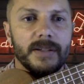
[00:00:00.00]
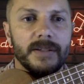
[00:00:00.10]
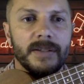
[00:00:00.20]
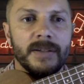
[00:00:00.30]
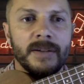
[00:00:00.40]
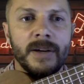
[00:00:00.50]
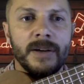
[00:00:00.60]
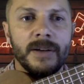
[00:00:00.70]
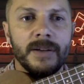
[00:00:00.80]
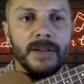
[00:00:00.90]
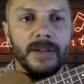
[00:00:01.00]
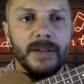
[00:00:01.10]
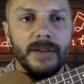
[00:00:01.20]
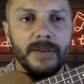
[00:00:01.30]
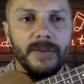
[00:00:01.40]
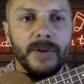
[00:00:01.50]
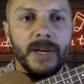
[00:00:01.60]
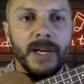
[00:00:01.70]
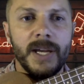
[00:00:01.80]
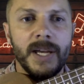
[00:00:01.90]
0,
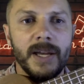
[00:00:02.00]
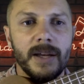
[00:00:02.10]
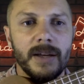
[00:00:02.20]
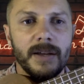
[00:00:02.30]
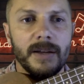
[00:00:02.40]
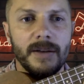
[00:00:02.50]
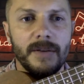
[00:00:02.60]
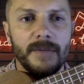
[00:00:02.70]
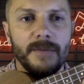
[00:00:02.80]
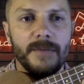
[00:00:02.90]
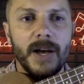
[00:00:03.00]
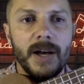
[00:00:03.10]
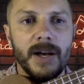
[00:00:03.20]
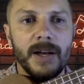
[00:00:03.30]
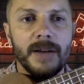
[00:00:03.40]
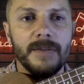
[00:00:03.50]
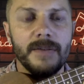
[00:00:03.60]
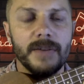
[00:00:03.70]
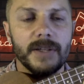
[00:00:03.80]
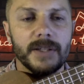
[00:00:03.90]
3, 5.
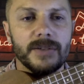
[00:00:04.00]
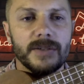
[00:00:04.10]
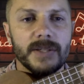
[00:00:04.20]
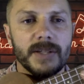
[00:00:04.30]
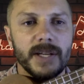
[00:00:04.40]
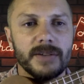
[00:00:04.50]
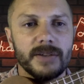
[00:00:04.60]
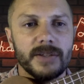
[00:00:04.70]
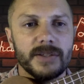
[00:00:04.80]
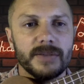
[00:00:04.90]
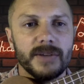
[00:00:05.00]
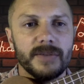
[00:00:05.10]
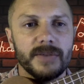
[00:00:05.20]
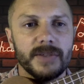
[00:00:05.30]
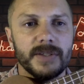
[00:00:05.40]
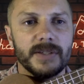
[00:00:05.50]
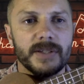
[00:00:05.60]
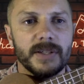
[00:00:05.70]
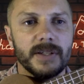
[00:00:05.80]
Using that dot as a reference.